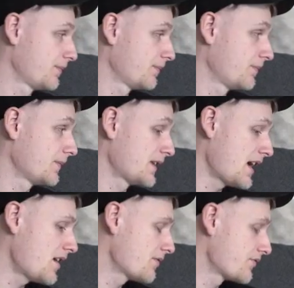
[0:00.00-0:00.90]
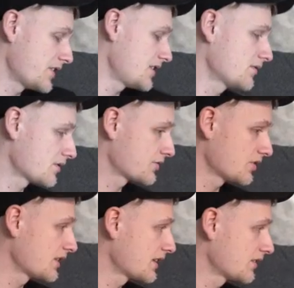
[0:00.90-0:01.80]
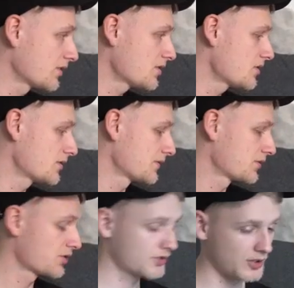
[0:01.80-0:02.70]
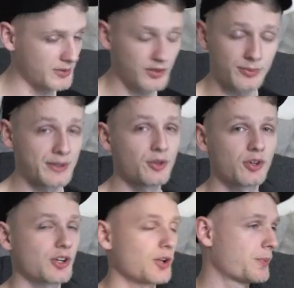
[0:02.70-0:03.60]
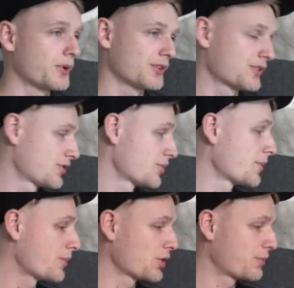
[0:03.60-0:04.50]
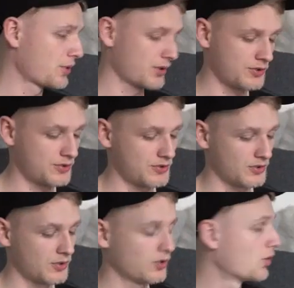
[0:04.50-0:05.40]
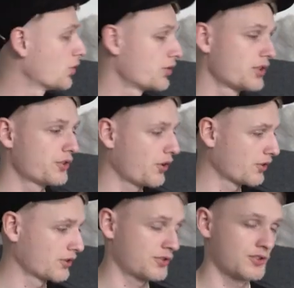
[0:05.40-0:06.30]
Yeah, three. That's all you get. No. So there'll be no girl pugs, no more boy pugs, no other dogs.